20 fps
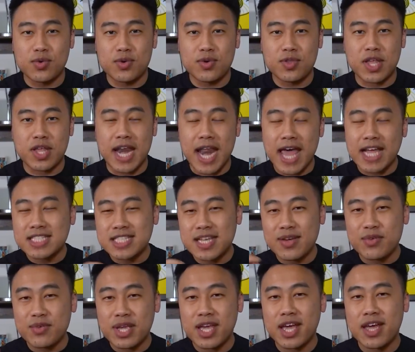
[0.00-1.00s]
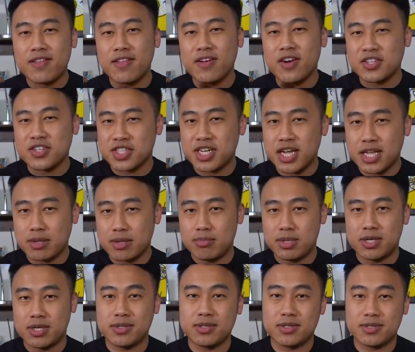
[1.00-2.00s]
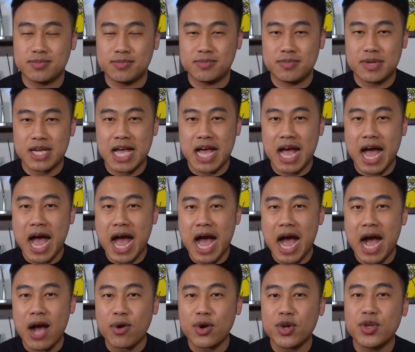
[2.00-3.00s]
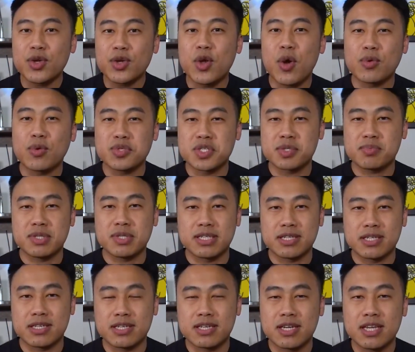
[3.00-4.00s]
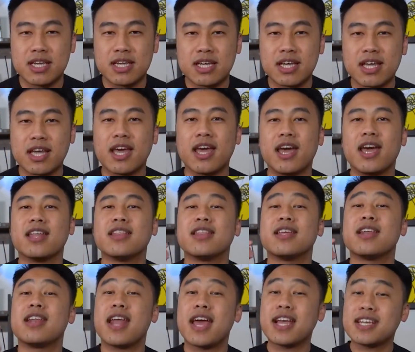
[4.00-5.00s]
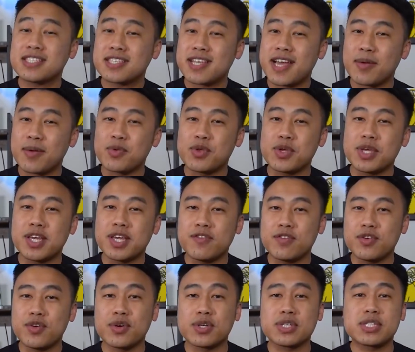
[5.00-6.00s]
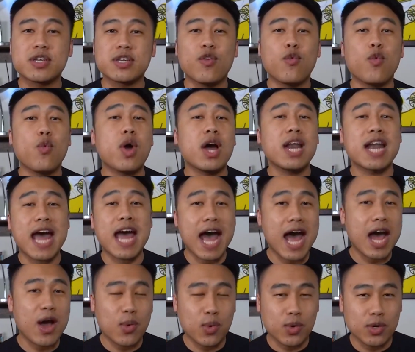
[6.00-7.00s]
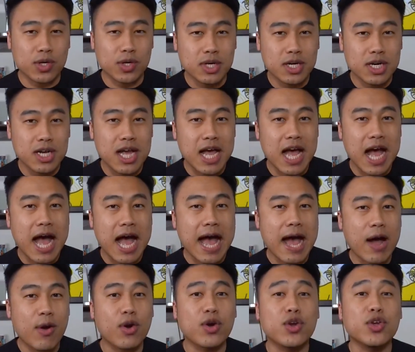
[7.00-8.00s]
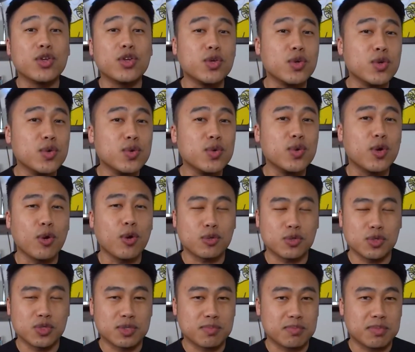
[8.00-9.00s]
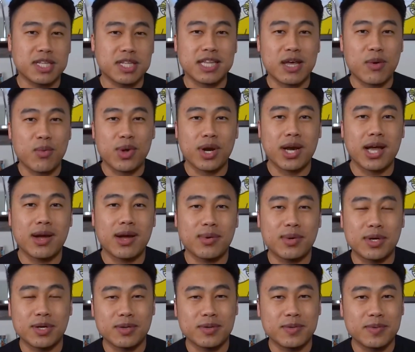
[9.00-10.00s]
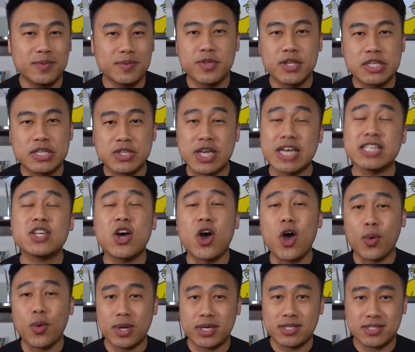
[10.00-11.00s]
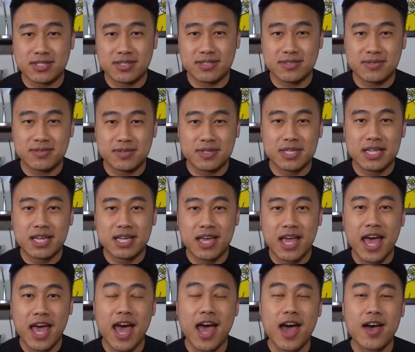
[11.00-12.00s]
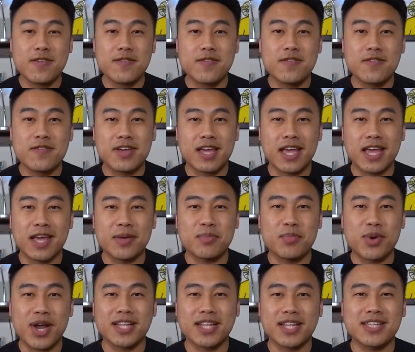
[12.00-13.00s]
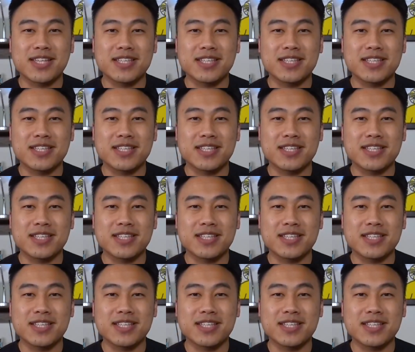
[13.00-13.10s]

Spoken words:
the next time you have the $100 bills, how are you going to split it? And the next time you give yourself 1 hour, how are you going to split that 1 hour? So as always, have a practicing